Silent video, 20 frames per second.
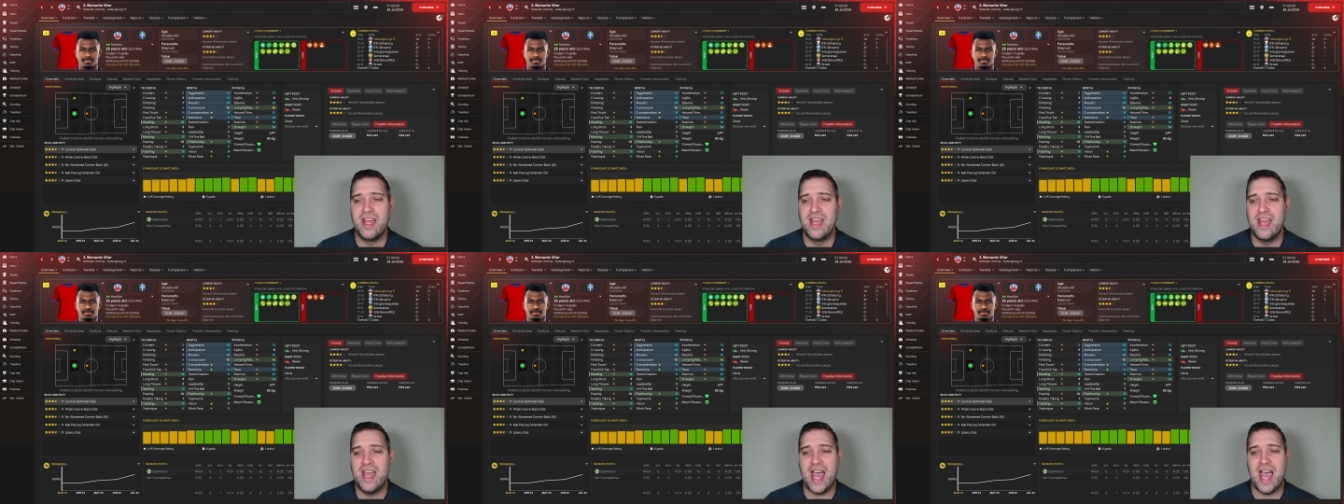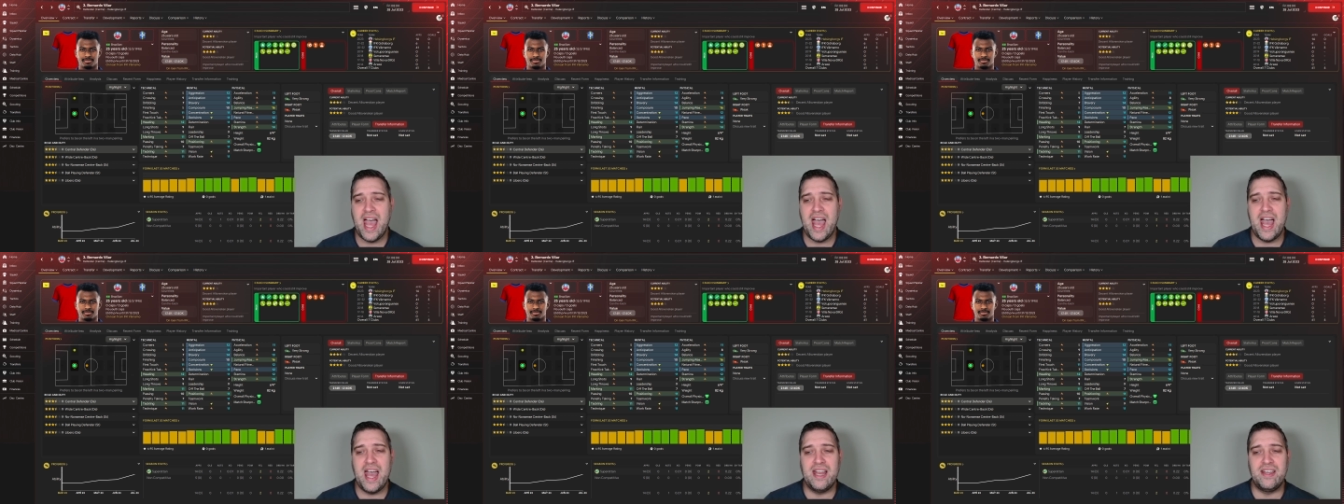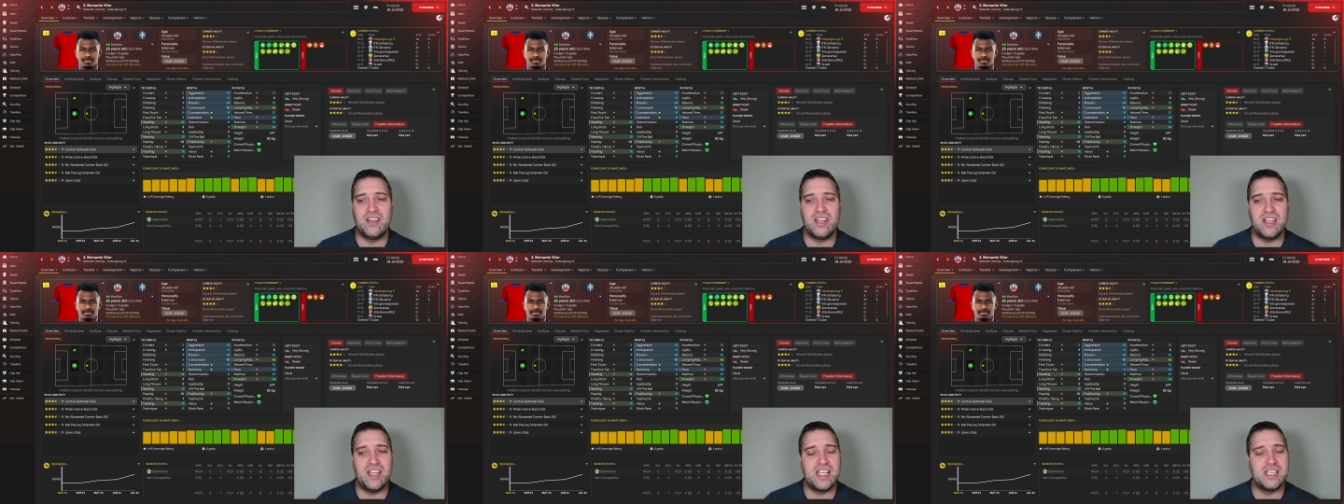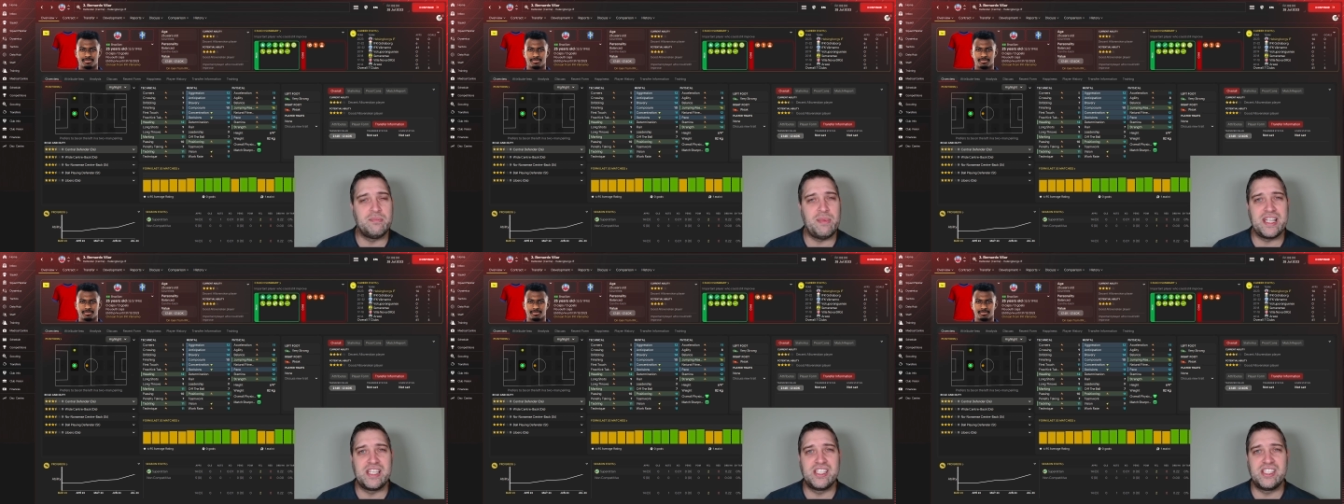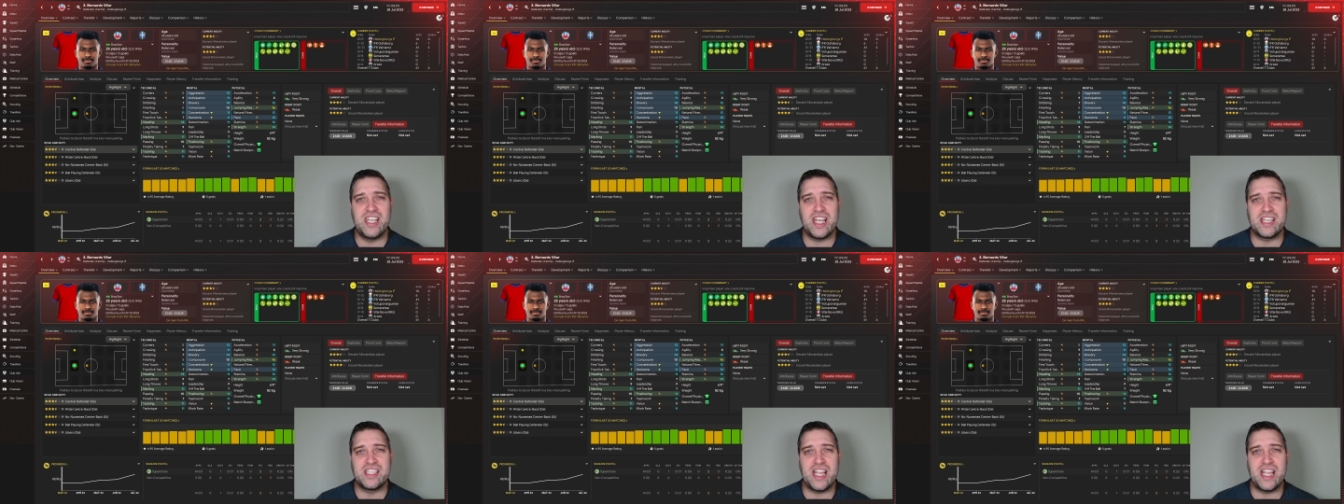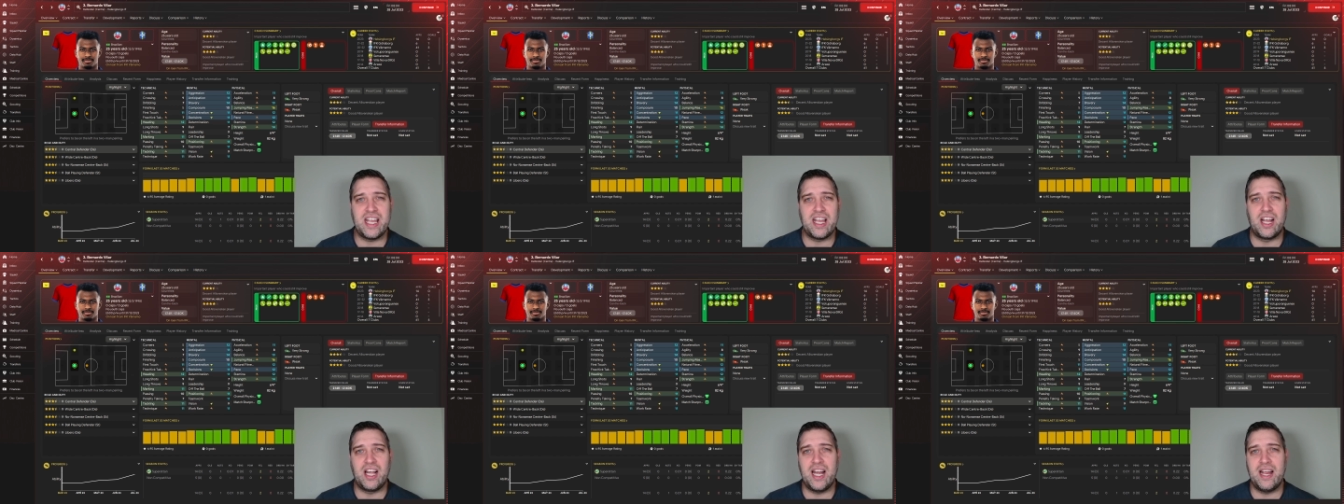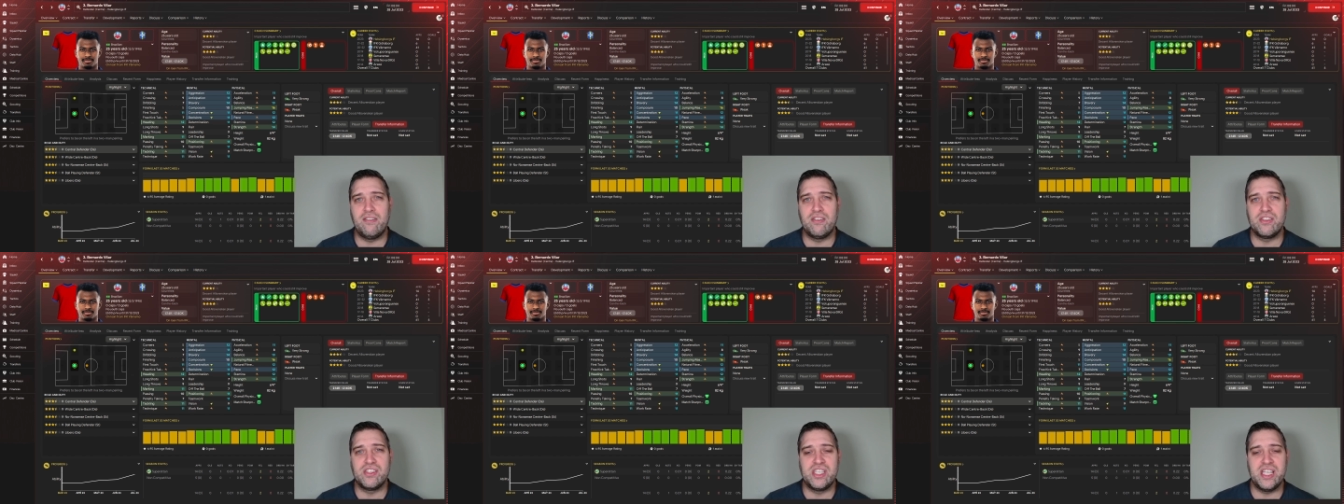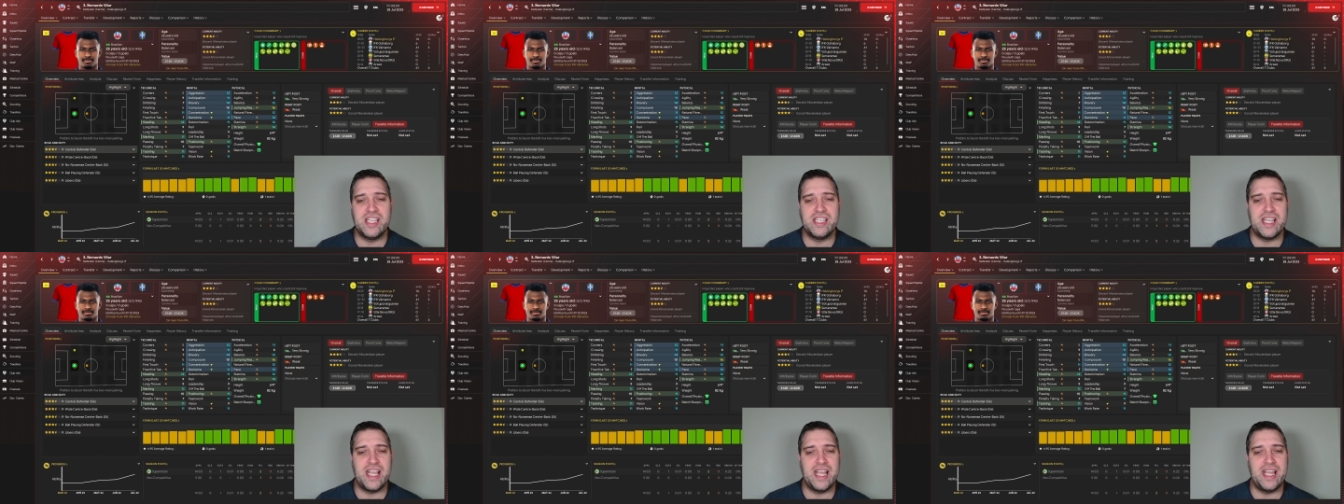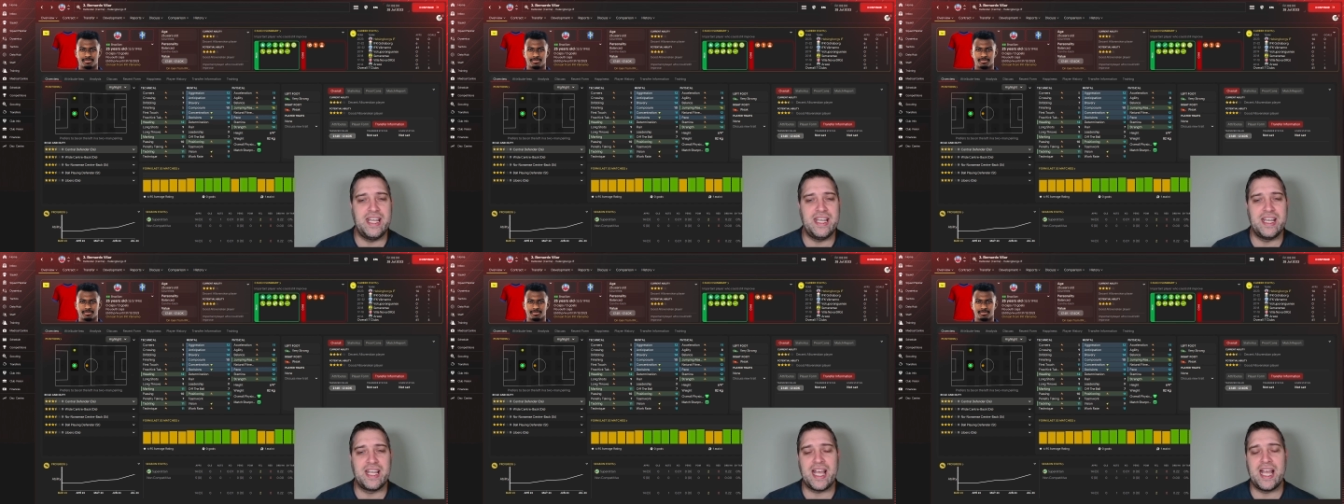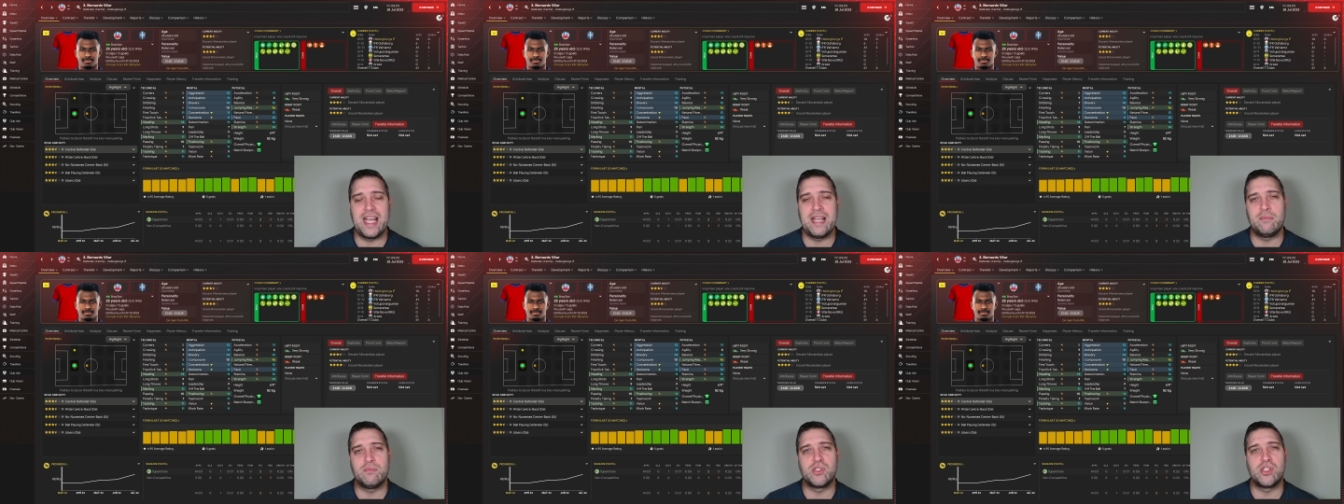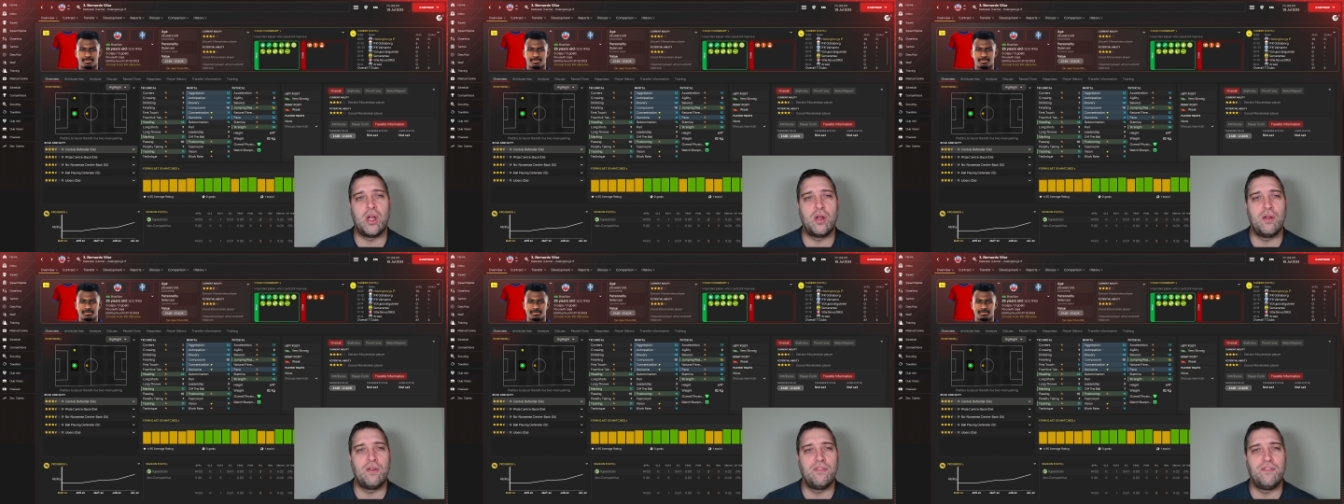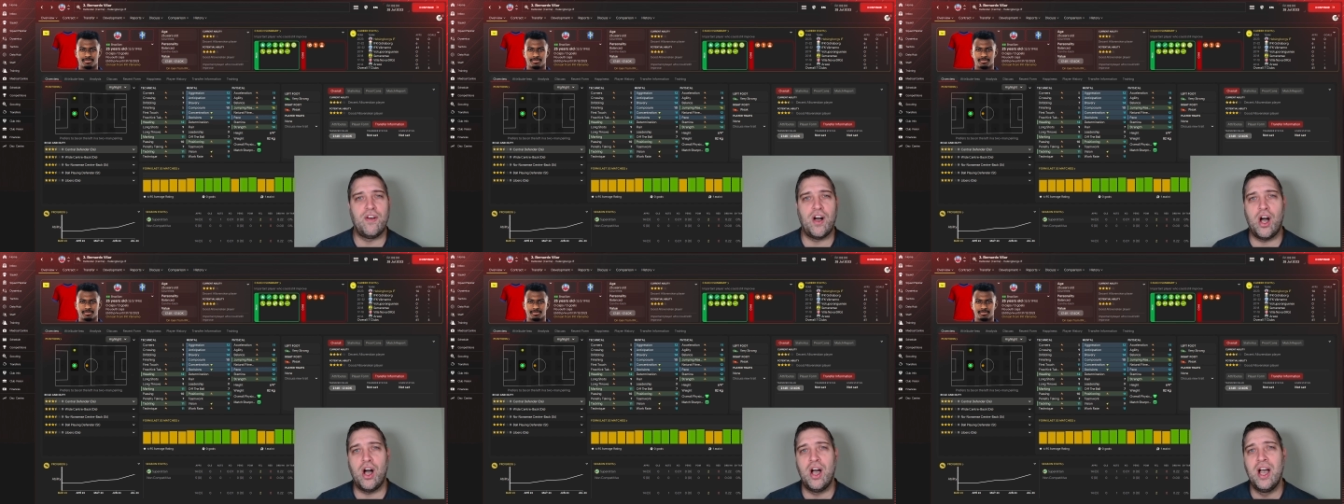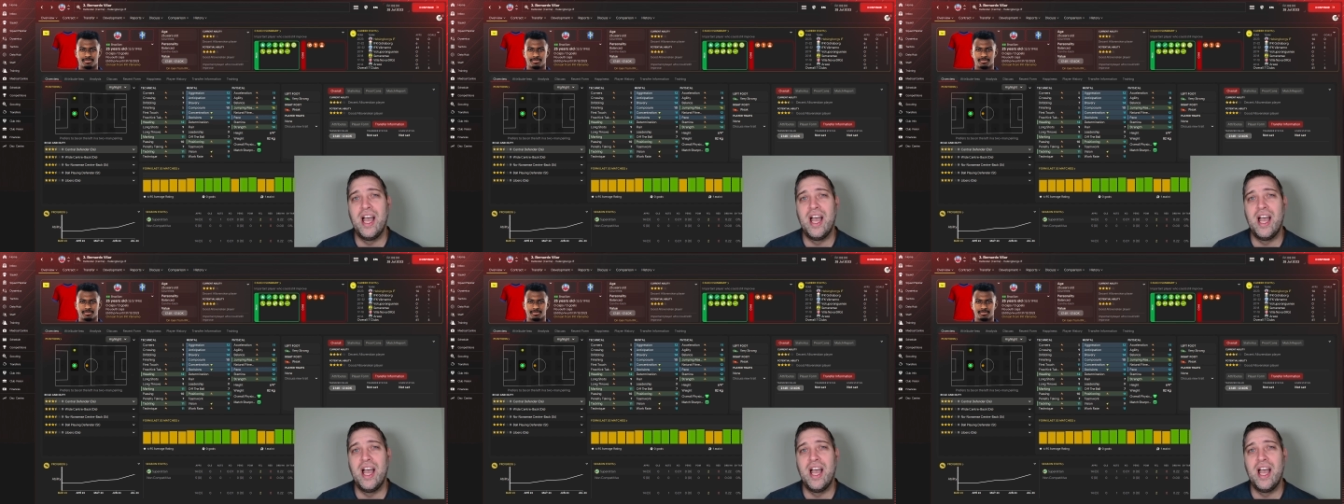and he's made 16 clearances in the game so far.